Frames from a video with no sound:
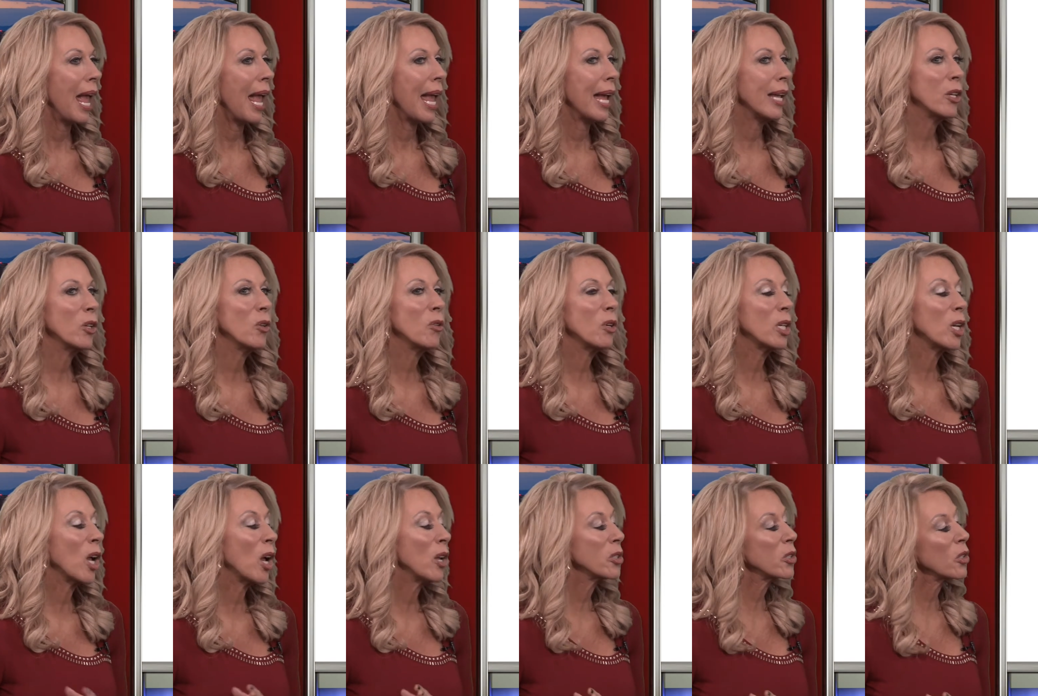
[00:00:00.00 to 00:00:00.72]
And you
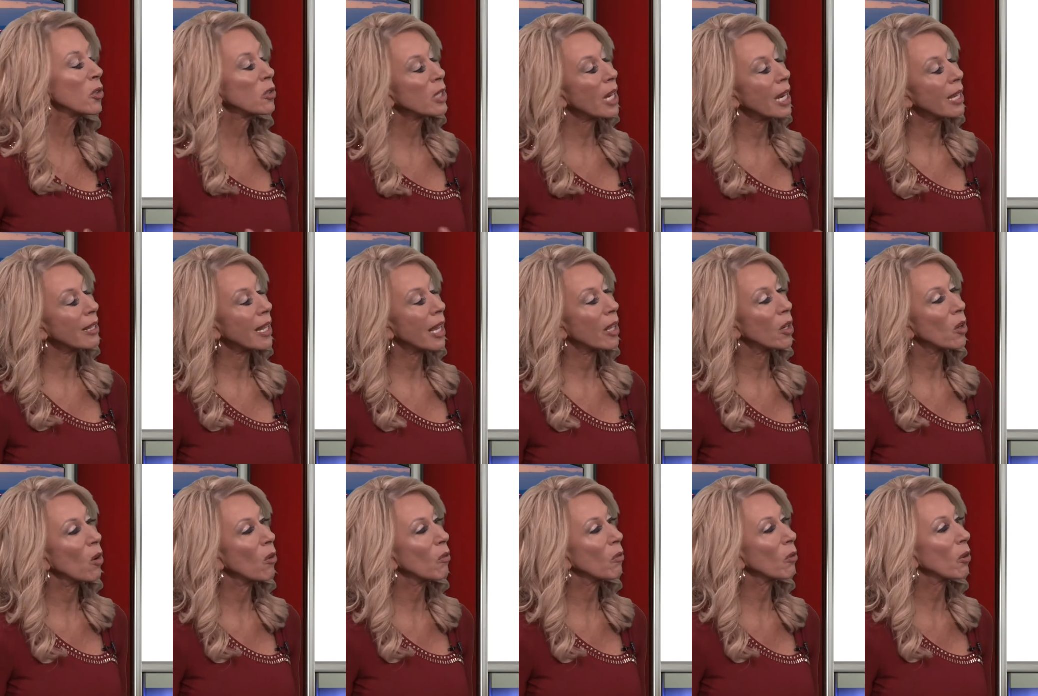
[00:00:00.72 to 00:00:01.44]
can also take
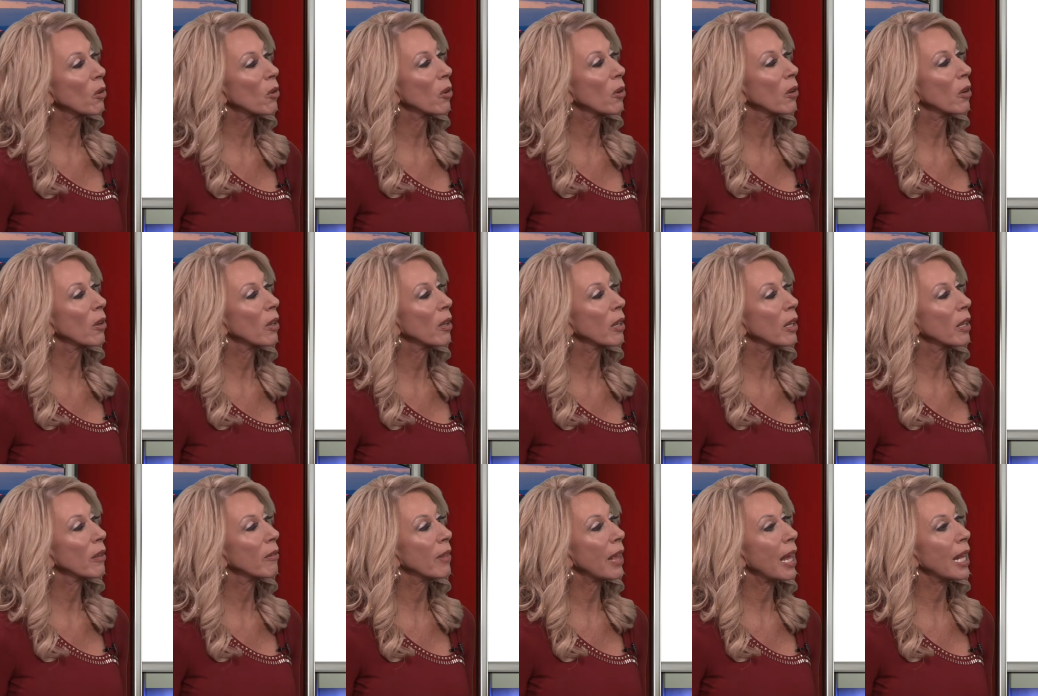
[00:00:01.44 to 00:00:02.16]
that over
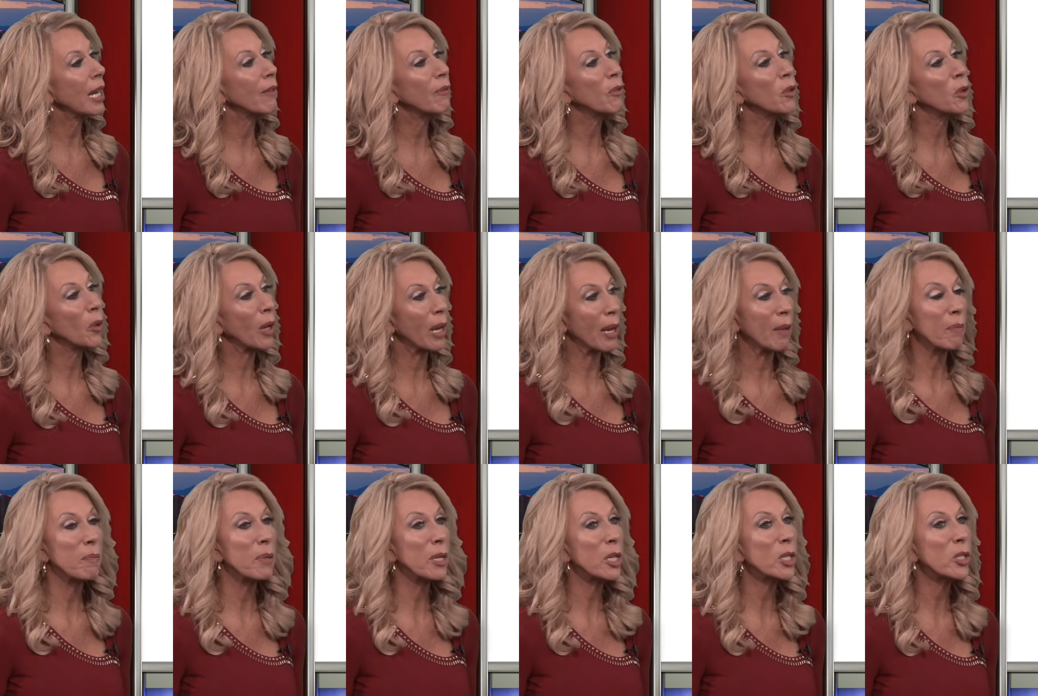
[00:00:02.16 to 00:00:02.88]
that if you're
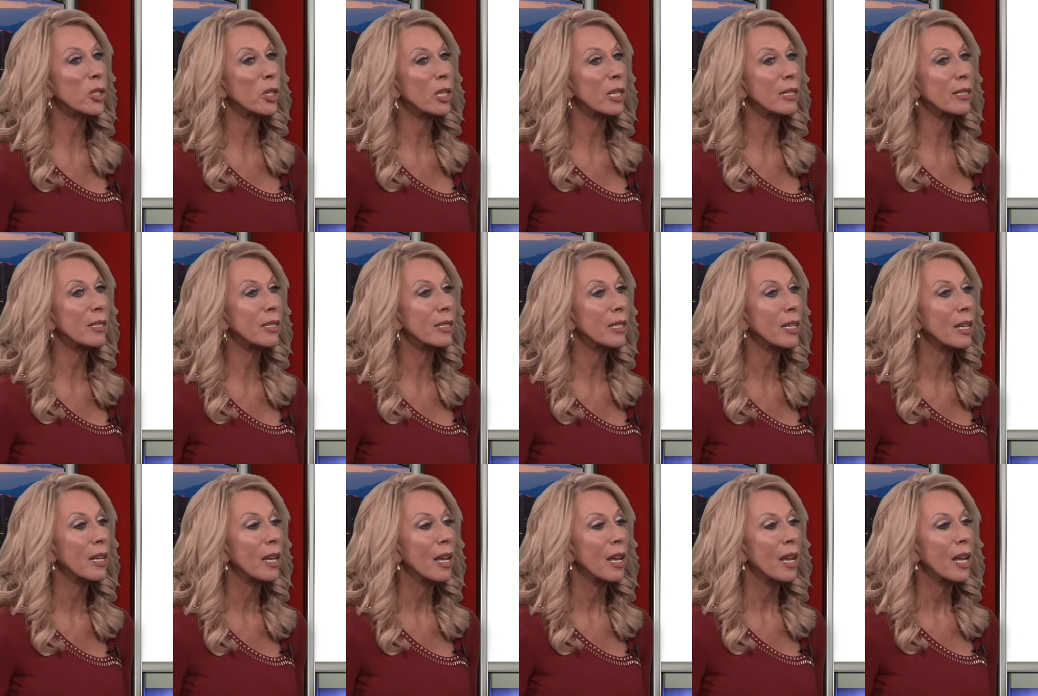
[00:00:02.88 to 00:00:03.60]

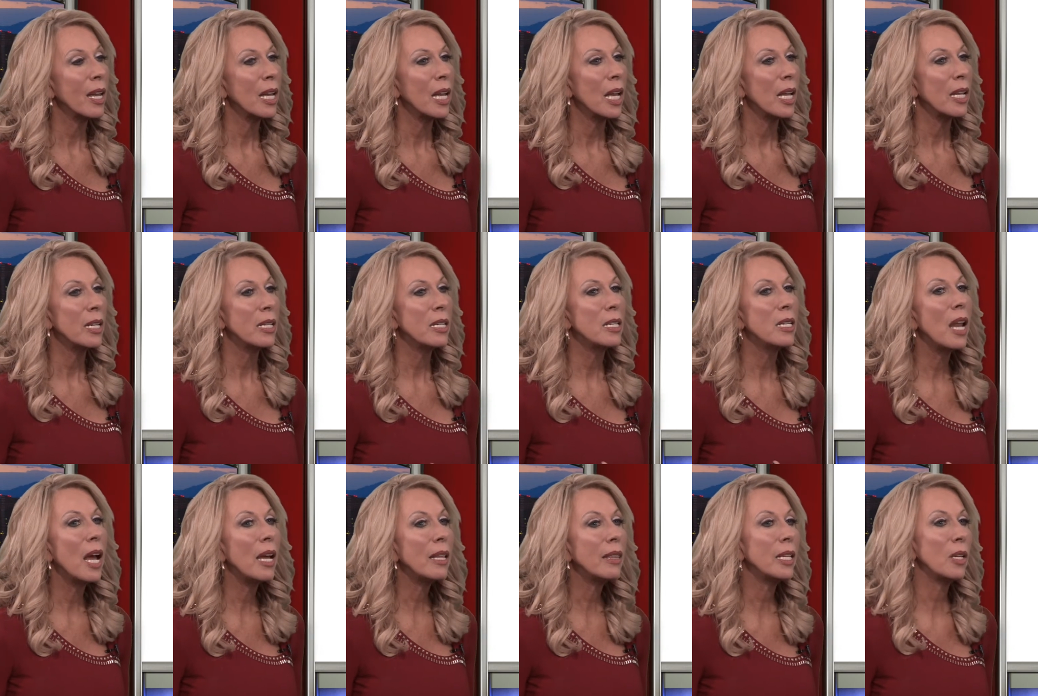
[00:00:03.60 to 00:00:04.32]
ambitious,
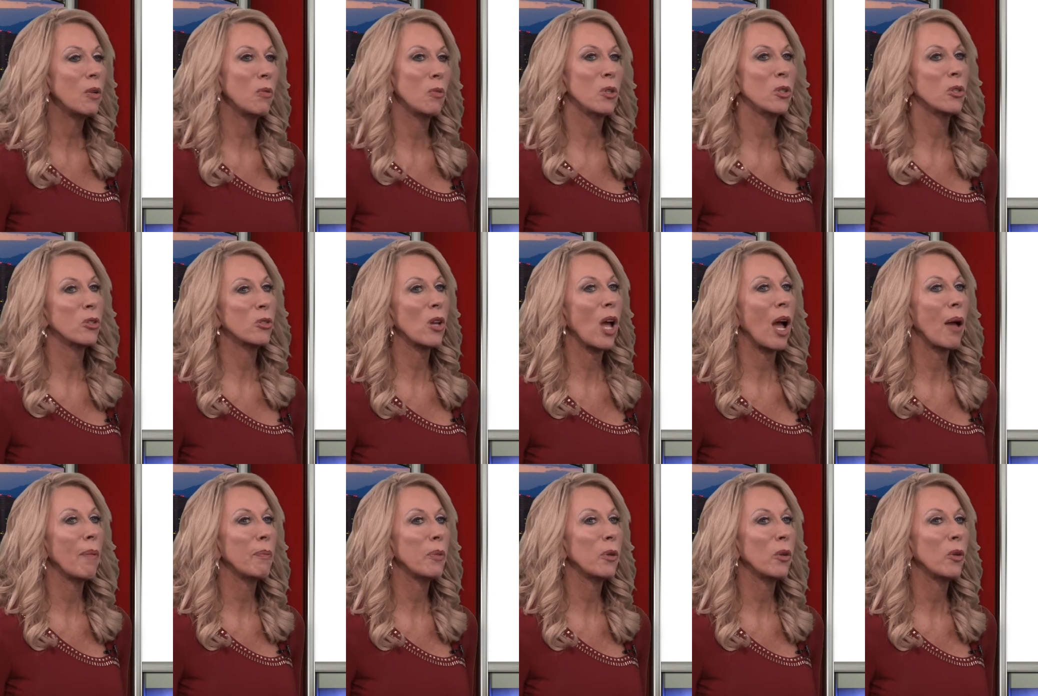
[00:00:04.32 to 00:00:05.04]
nothing will
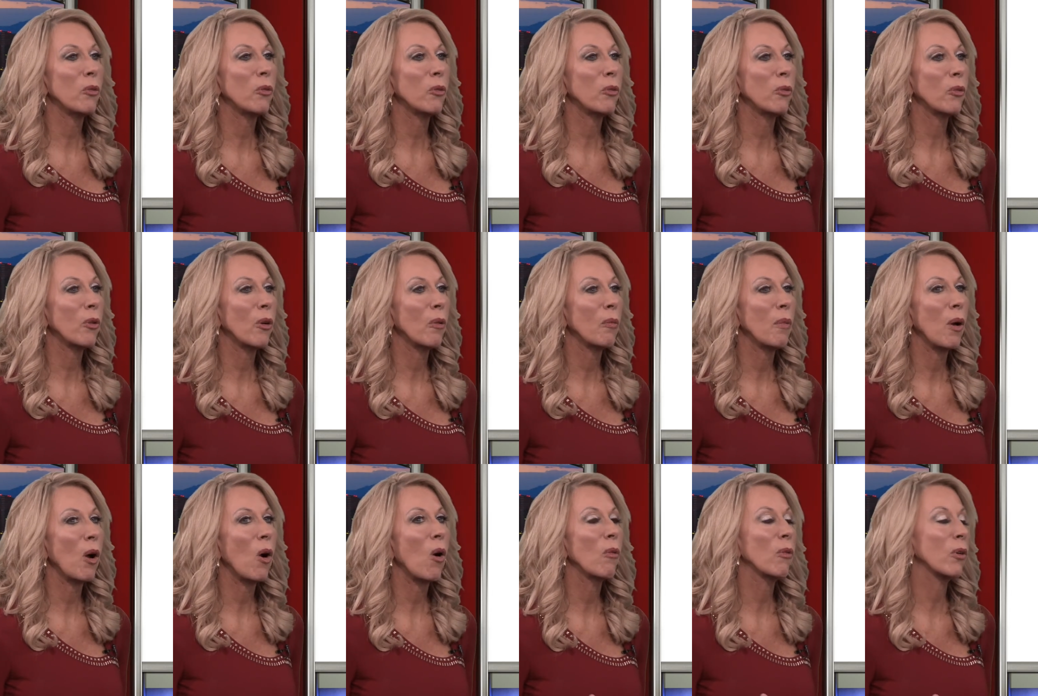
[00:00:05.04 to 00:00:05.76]
stop you
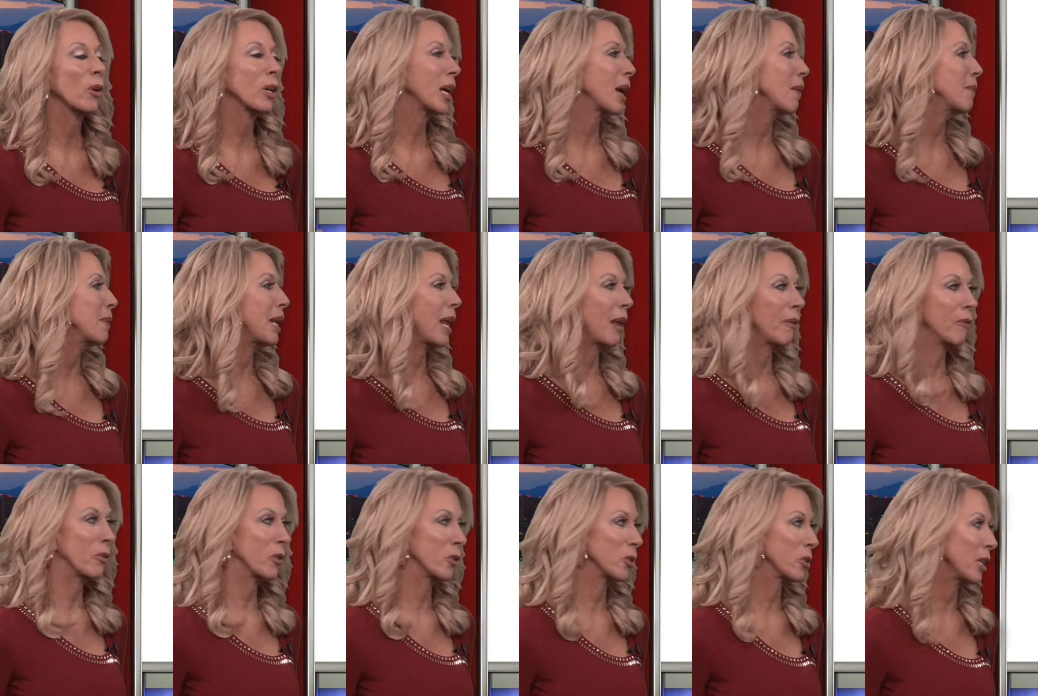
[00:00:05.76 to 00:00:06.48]
from overcoming
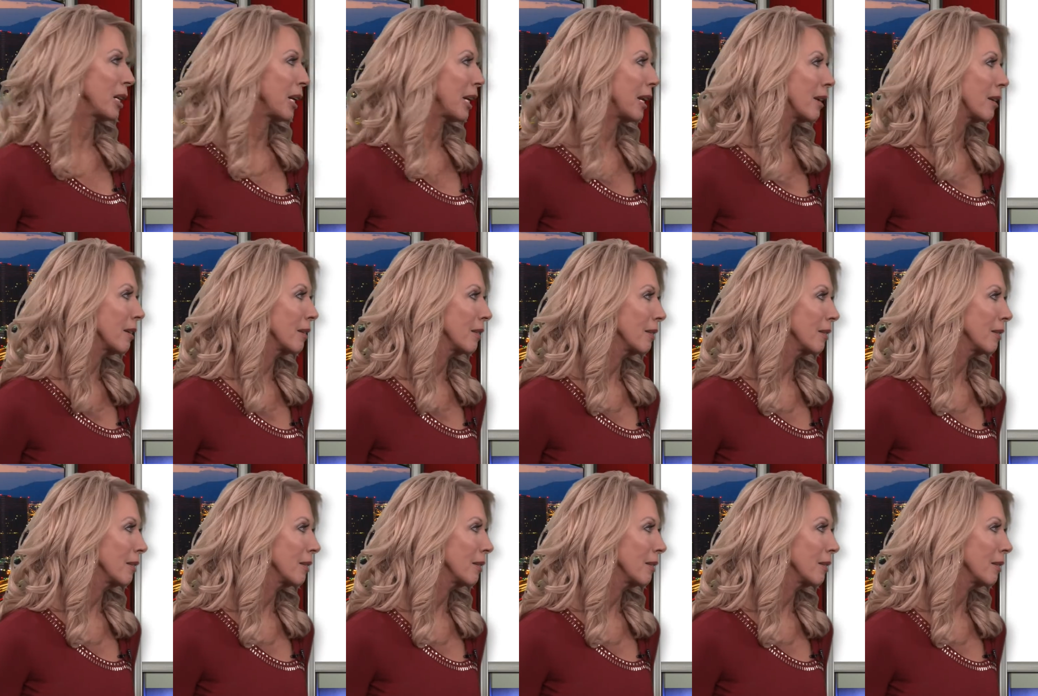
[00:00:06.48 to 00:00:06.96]
adversity.